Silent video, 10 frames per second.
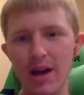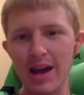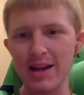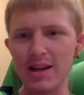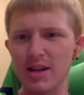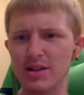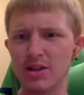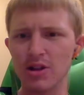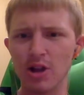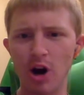And he has a
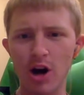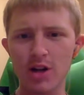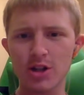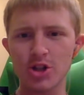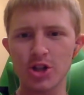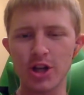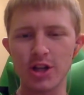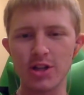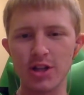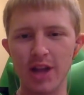locked chain to the